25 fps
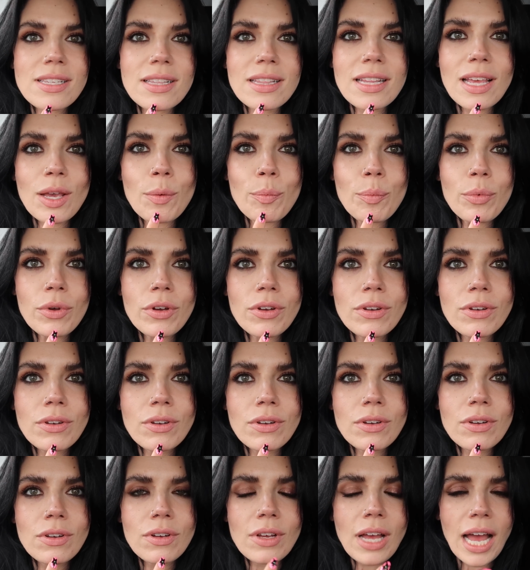lip.
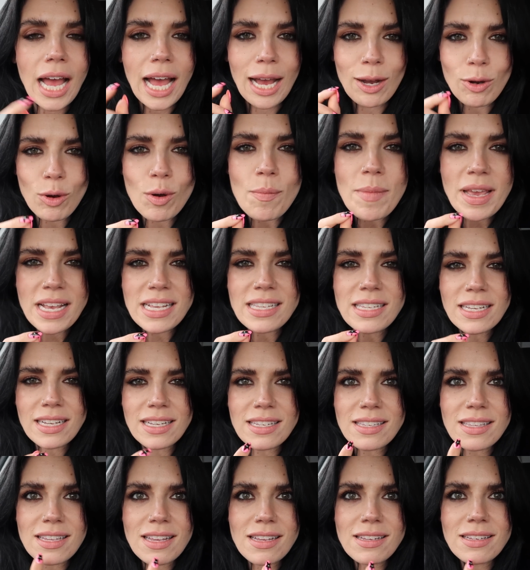How amazing
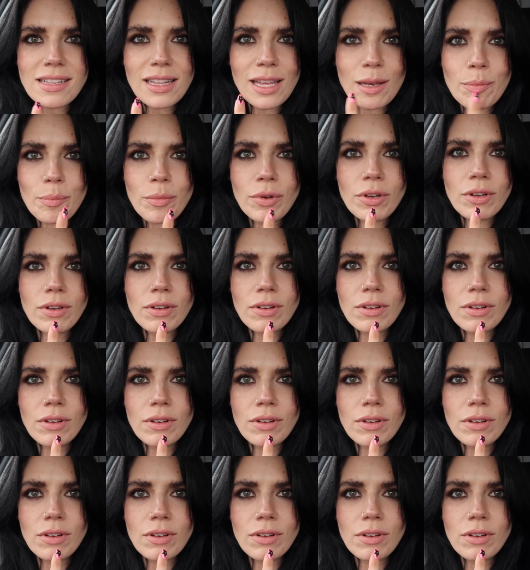is this lip?